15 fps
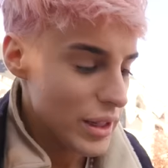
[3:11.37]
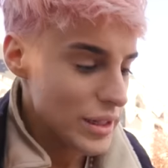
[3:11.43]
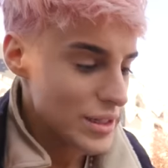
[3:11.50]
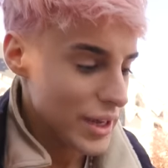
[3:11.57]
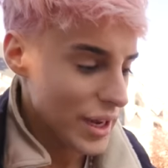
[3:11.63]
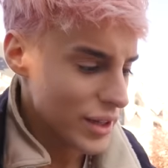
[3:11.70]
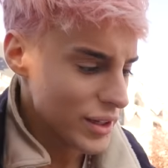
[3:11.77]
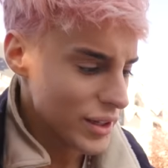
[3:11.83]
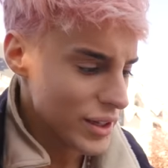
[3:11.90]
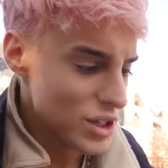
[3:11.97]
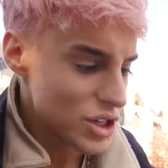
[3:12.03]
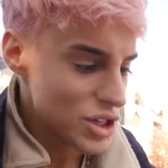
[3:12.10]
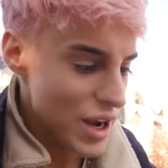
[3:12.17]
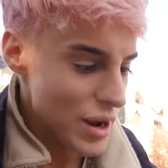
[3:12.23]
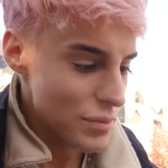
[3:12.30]
It's kind of like
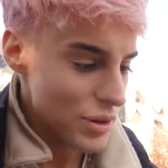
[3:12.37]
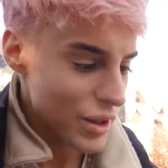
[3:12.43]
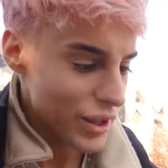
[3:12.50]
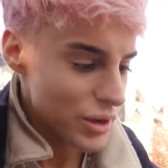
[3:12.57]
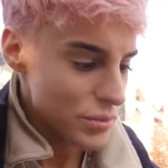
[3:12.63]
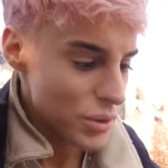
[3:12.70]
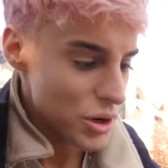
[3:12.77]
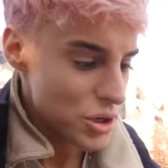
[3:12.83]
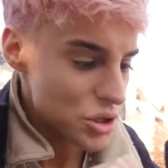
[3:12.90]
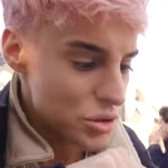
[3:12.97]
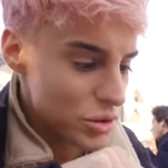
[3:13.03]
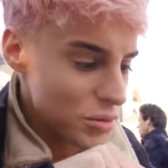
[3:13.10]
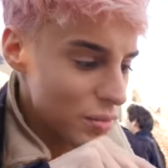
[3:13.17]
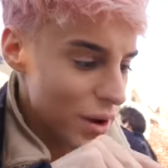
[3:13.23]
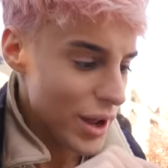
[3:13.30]
shaped like a
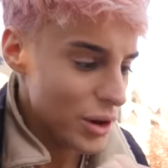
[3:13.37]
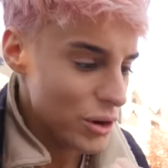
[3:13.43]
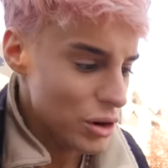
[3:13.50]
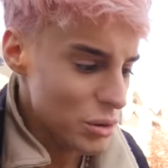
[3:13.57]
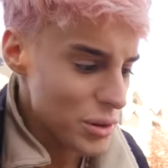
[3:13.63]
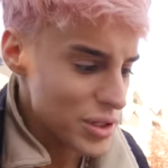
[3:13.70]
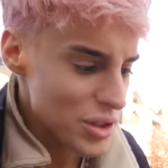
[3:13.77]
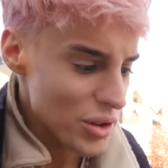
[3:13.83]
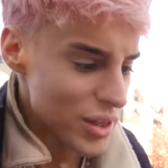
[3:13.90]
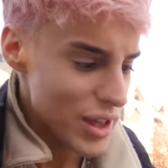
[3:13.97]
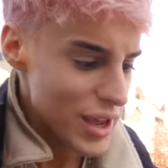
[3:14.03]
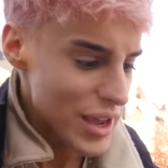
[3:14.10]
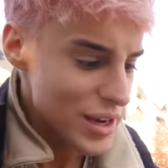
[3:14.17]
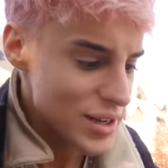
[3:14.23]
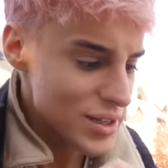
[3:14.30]
mushroom. I don't know what's on the
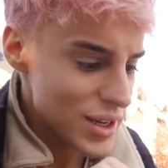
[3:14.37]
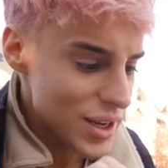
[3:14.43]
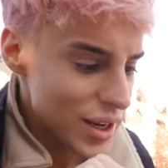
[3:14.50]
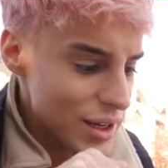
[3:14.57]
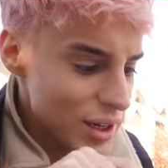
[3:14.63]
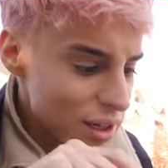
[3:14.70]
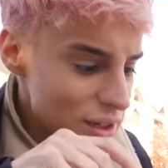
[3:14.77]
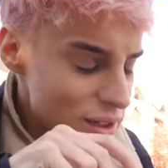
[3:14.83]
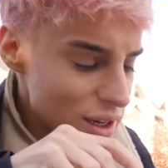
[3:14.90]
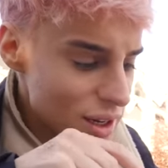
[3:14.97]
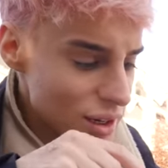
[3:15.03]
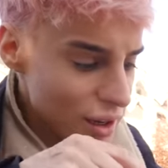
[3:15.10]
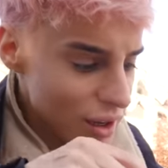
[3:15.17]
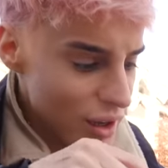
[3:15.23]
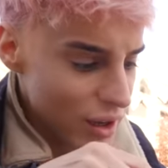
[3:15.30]
inside. It's kind
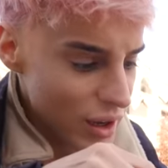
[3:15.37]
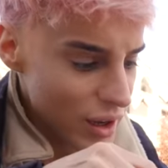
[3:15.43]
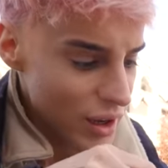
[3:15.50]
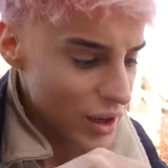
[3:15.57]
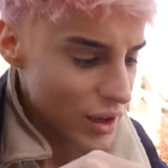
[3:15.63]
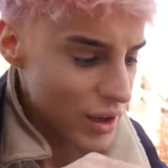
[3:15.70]
of like a,